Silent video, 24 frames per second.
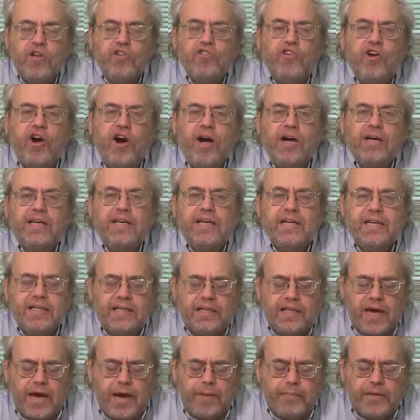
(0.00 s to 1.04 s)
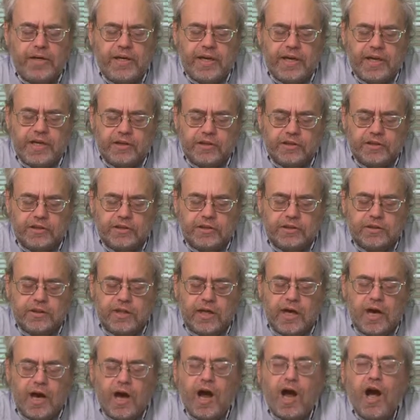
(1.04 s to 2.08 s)
Talk in common English,
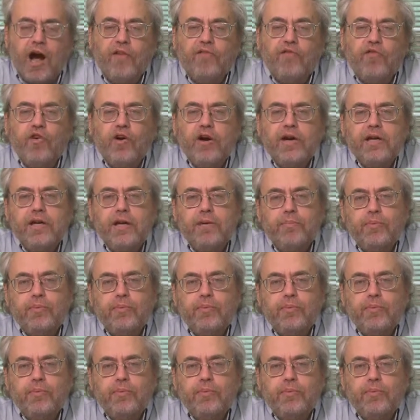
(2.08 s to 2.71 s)
avoid